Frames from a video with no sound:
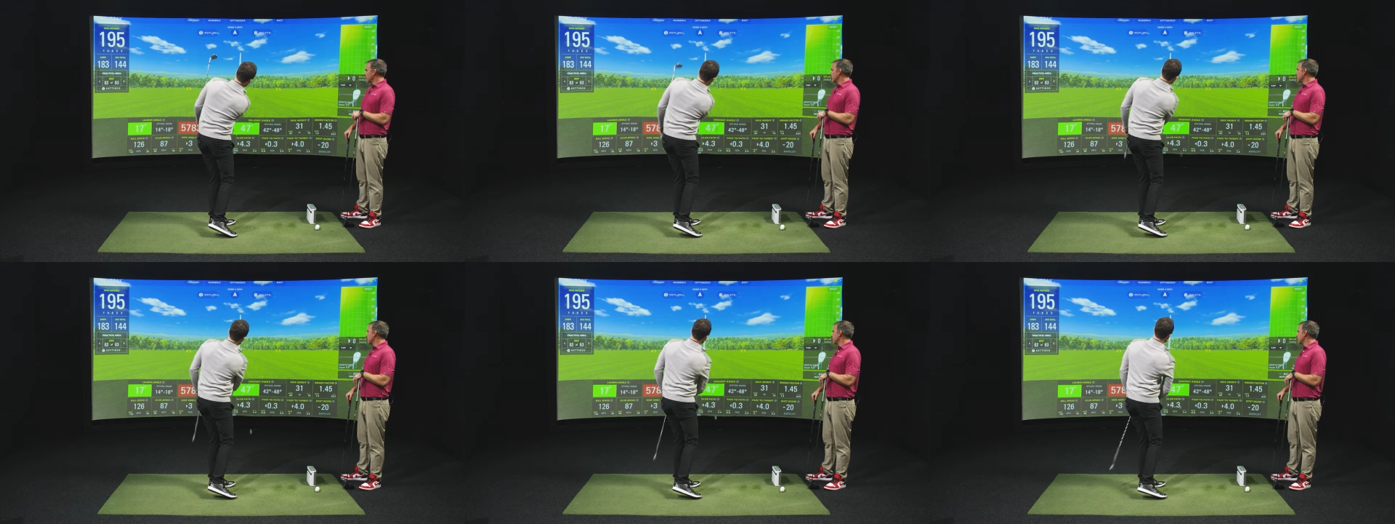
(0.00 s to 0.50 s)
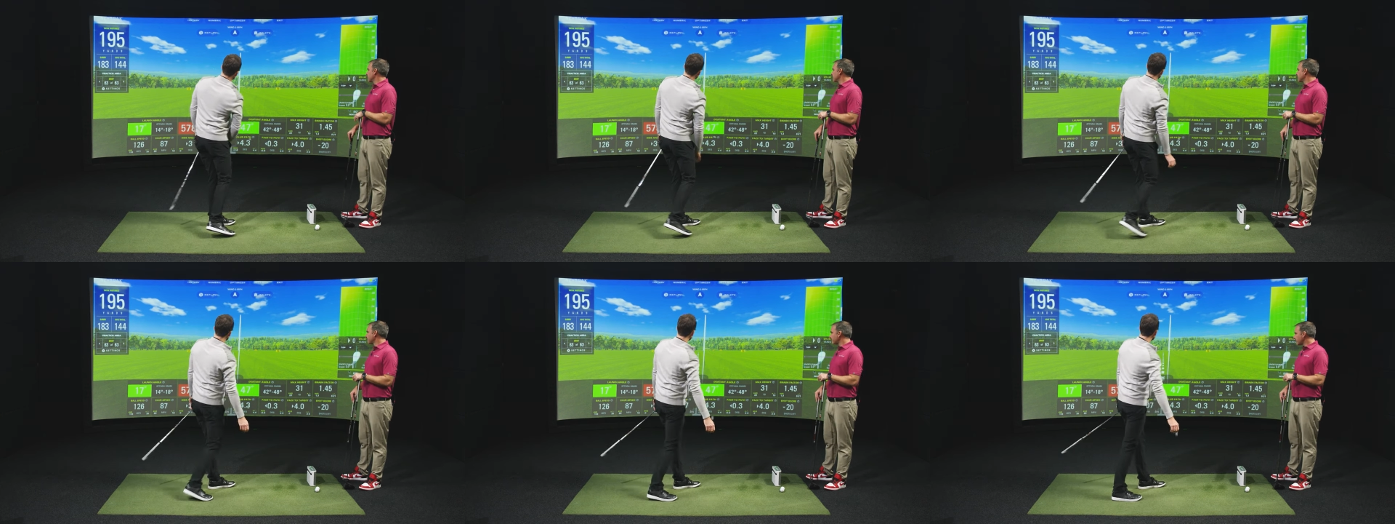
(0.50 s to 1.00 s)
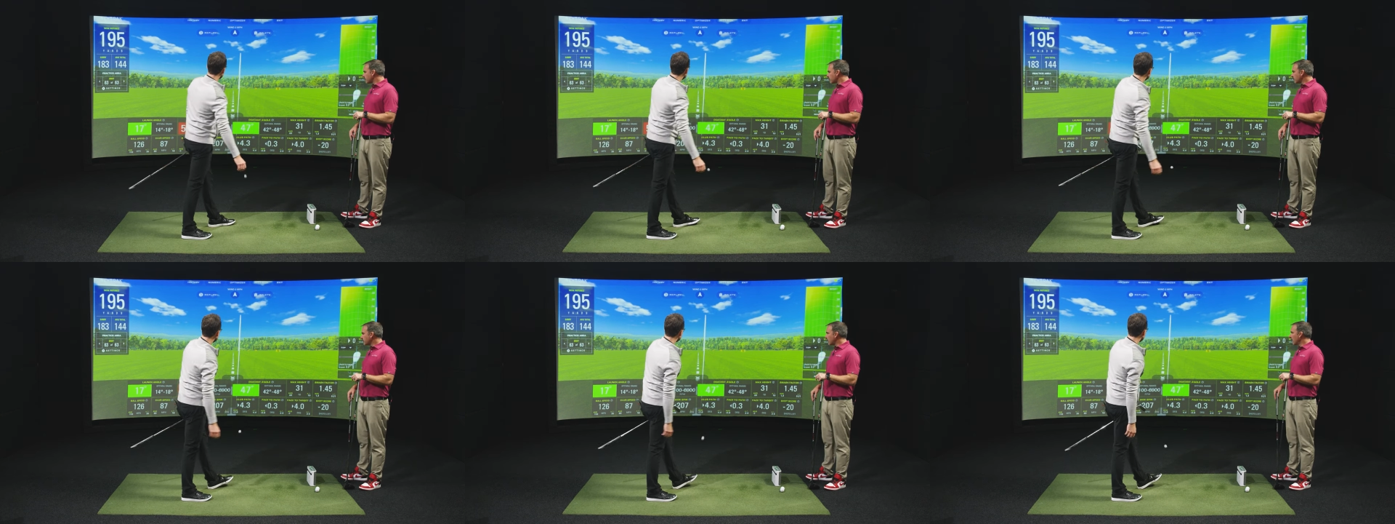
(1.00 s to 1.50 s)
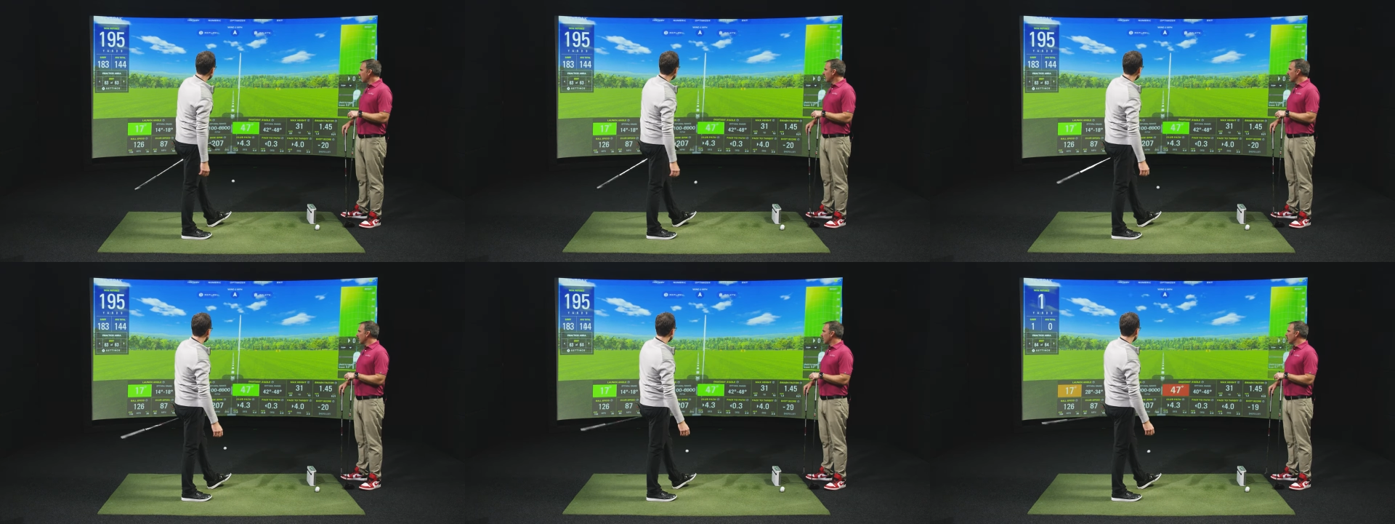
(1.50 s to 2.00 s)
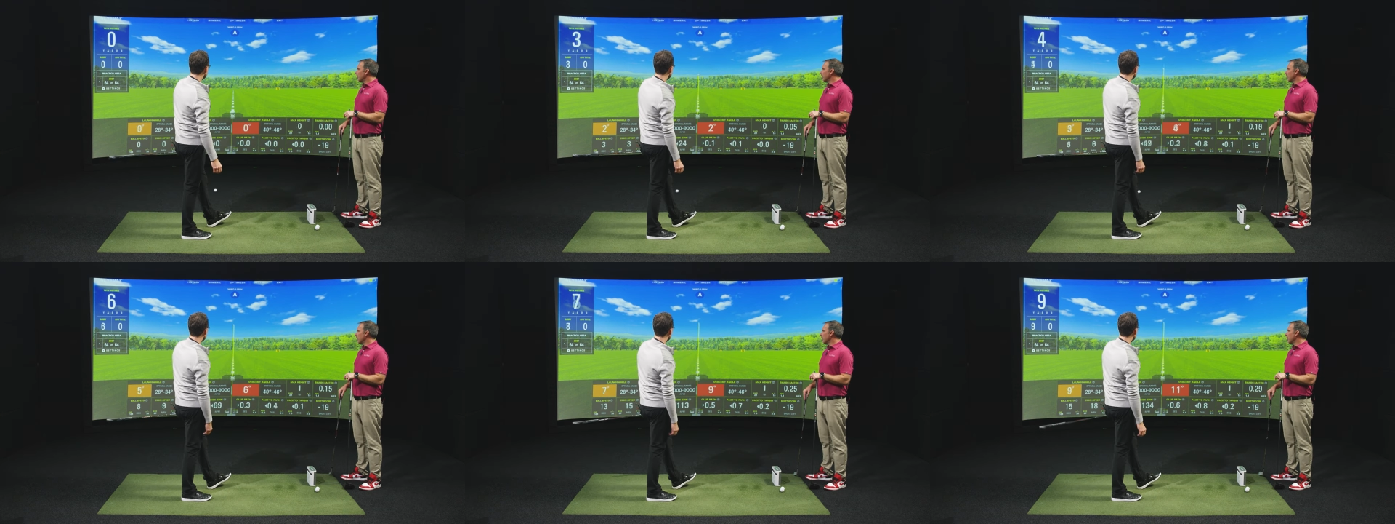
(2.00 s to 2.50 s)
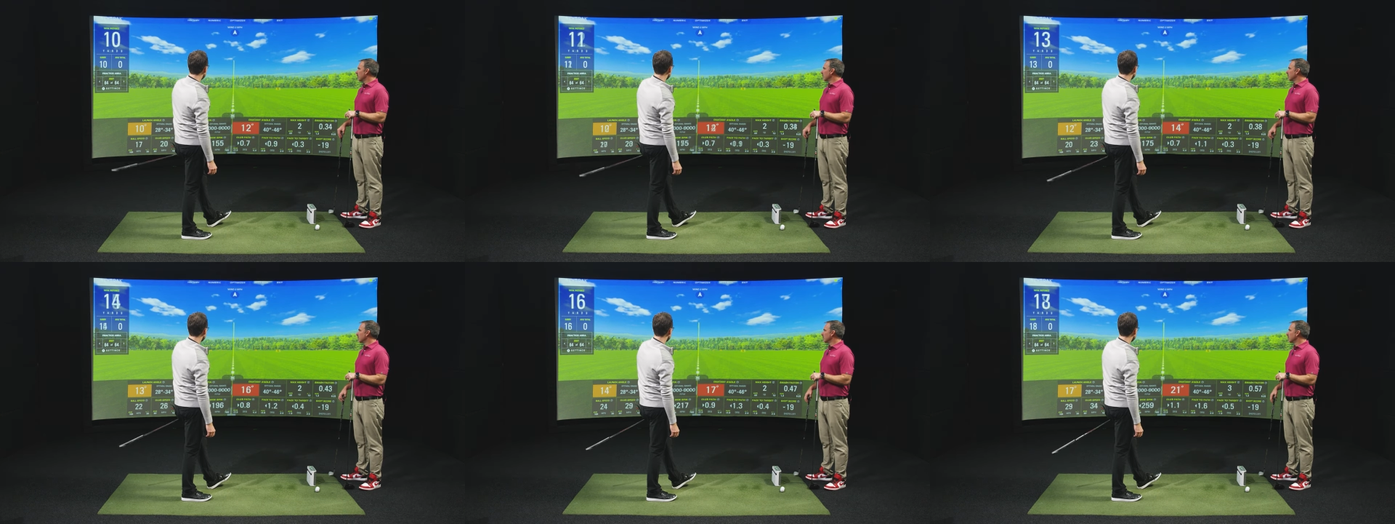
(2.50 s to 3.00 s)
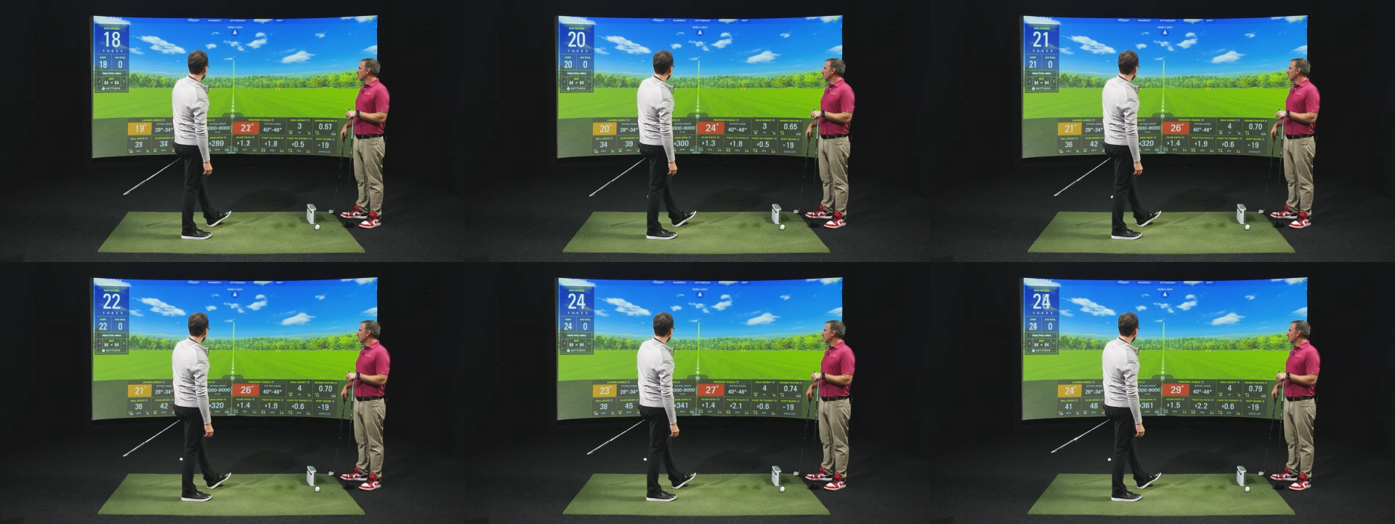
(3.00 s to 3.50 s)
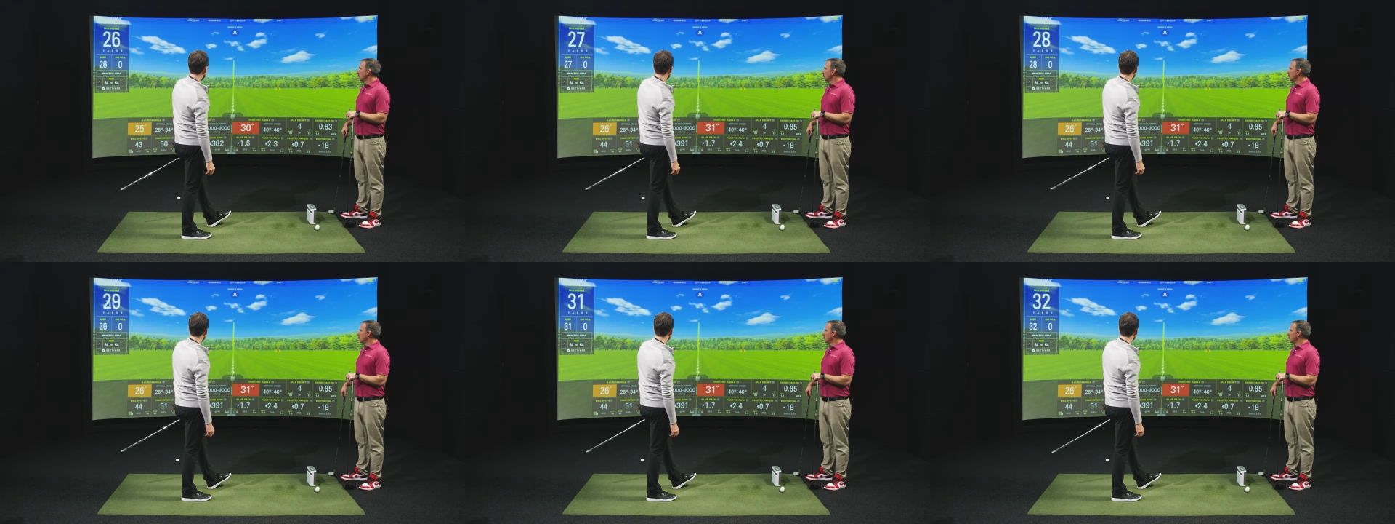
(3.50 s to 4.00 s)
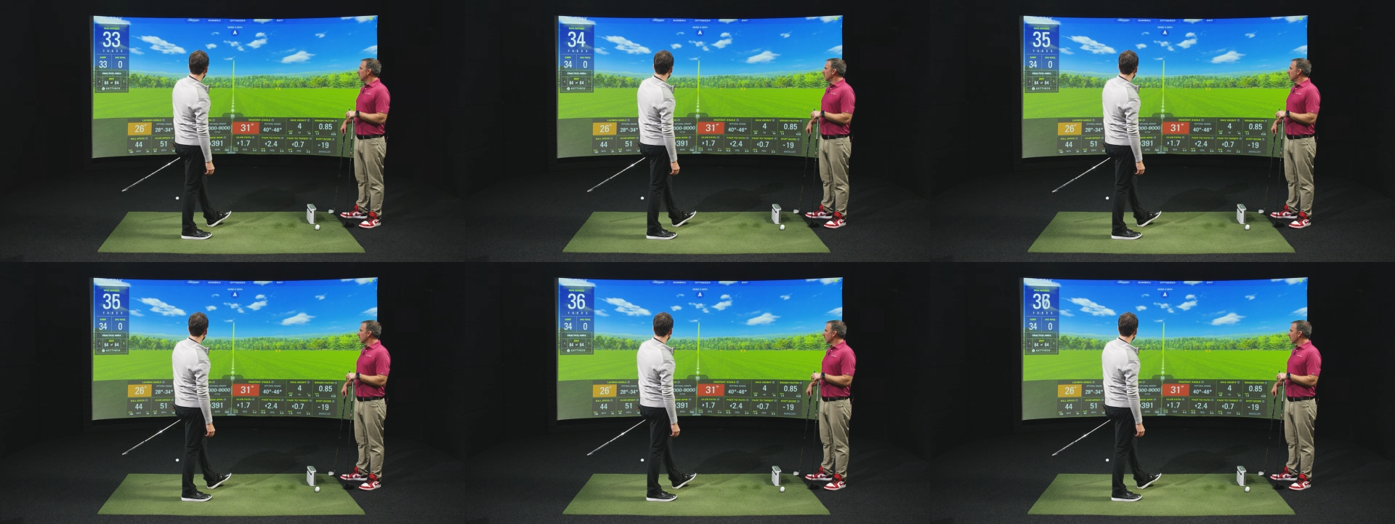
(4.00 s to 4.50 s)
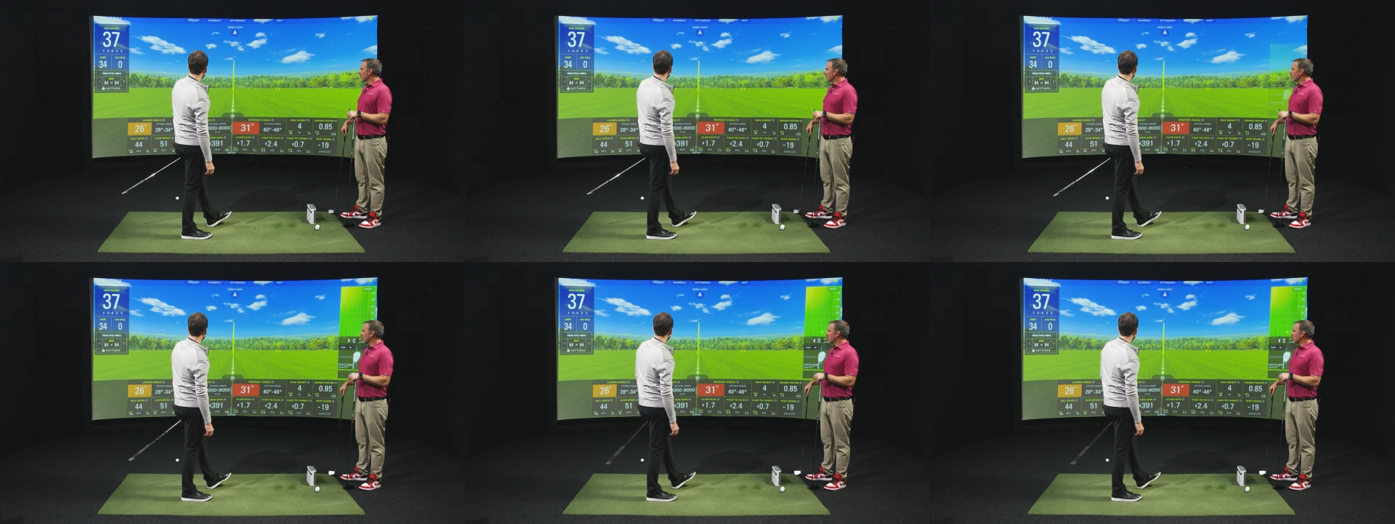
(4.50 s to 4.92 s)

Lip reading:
Nobody's mouth can be seen.